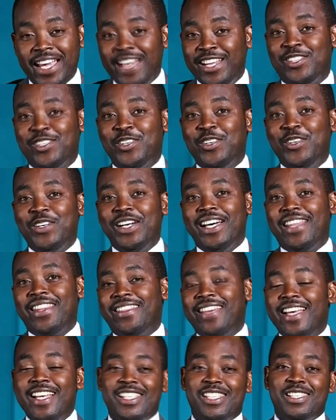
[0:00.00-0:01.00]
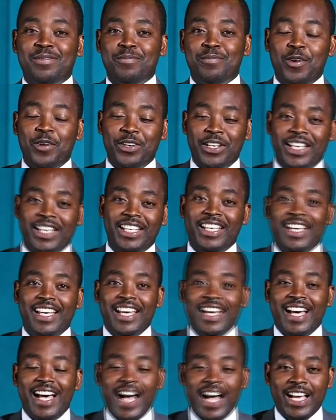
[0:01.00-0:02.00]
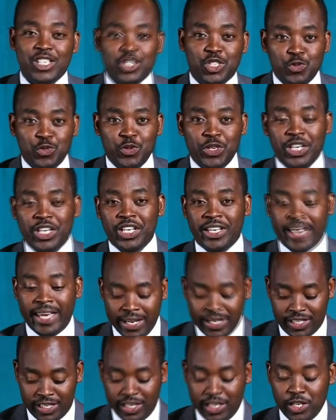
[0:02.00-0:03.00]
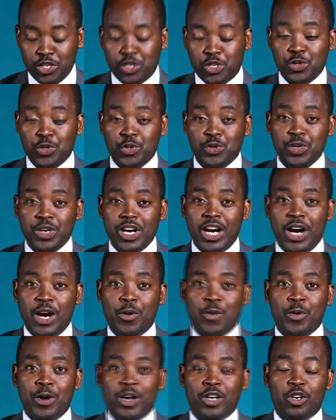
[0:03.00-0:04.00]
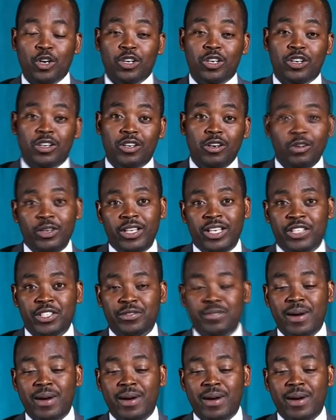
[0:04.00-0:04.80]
And so this morning, as we get into our concluding